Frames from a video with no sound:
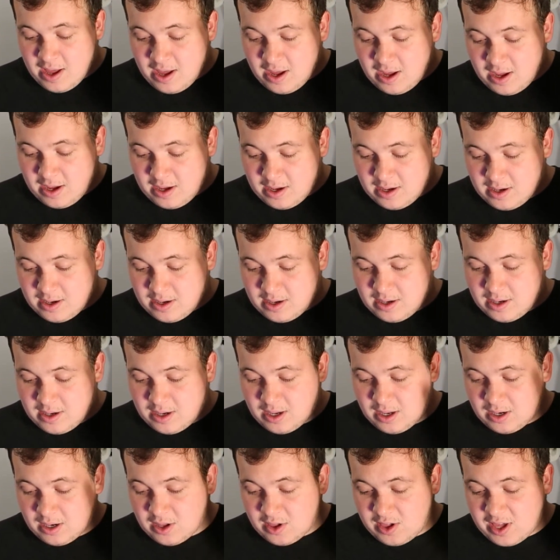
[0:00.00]

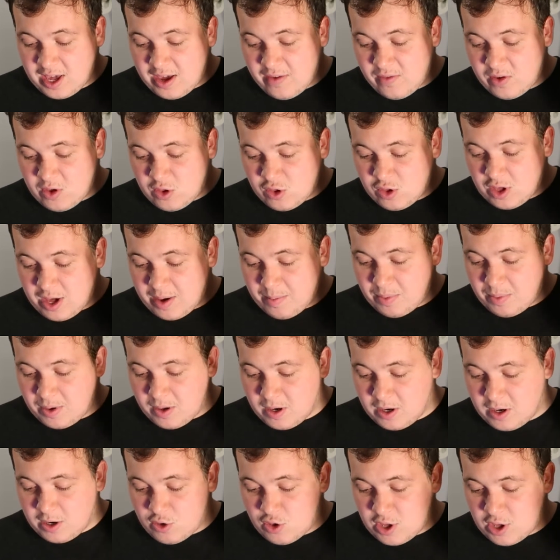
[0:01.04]
The Saviour's
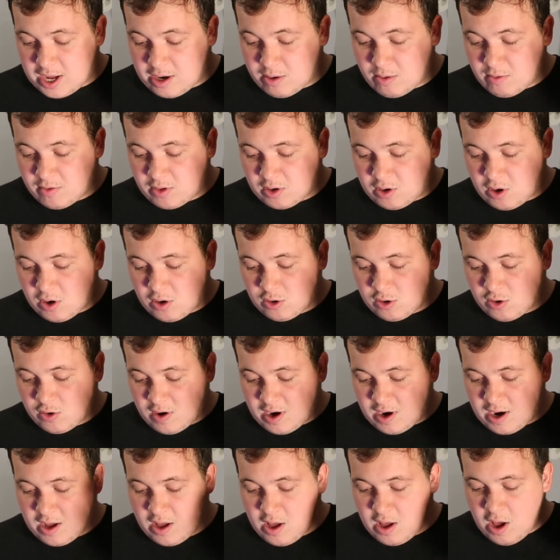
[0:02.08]
Champion, Shadow of the
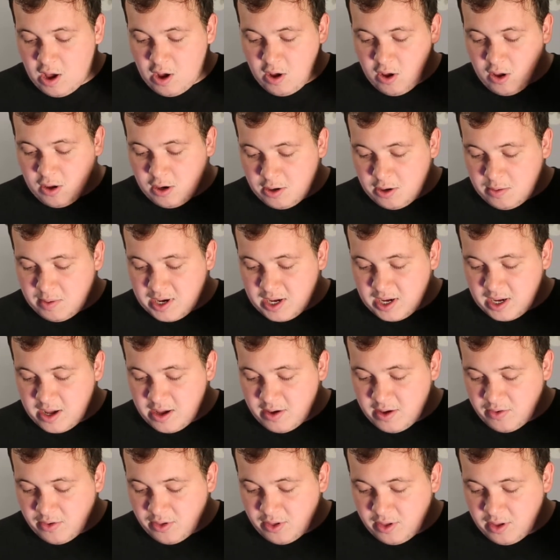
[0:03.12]
Conqueror, Hollow
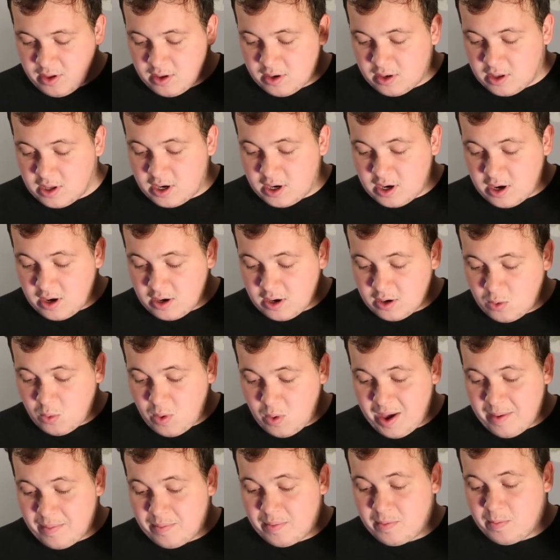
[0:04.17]
Earth, The Dark
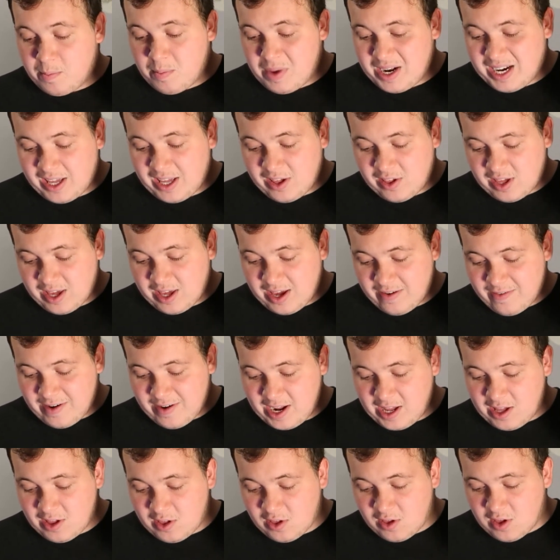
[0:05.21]
Web
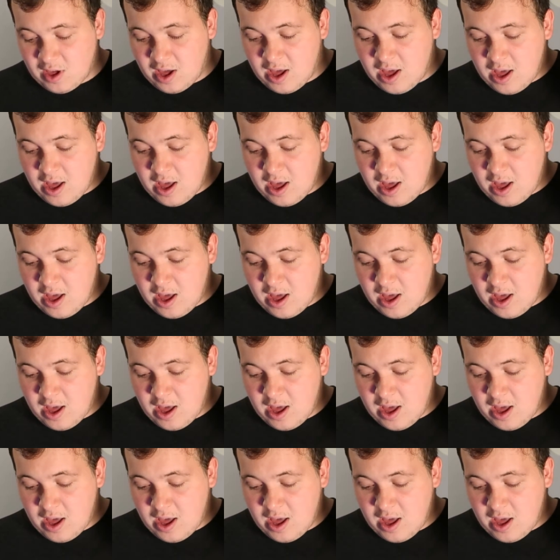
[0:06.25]
mini-series,